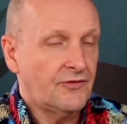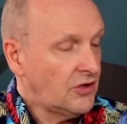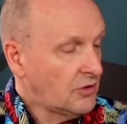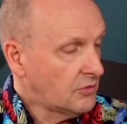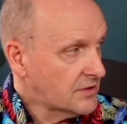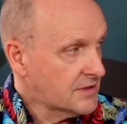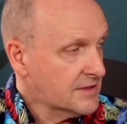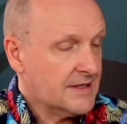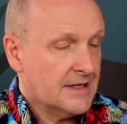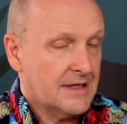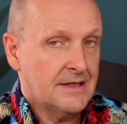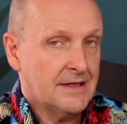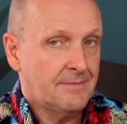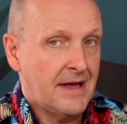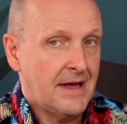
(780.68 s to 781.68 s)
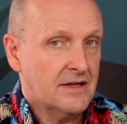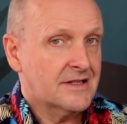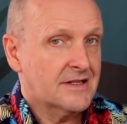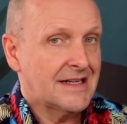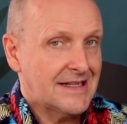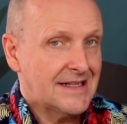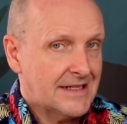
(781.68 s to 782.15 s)
viewers
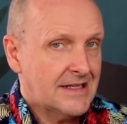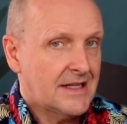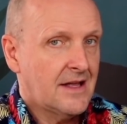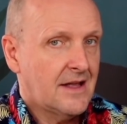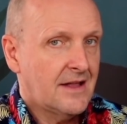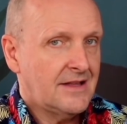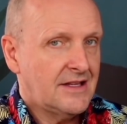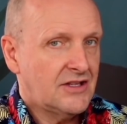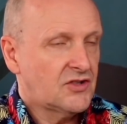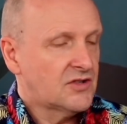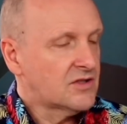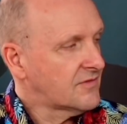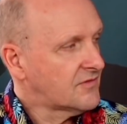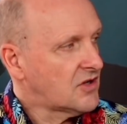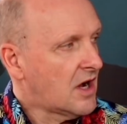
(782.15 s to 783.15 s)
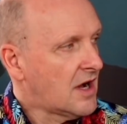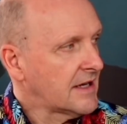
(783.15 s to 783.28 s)
about the issues of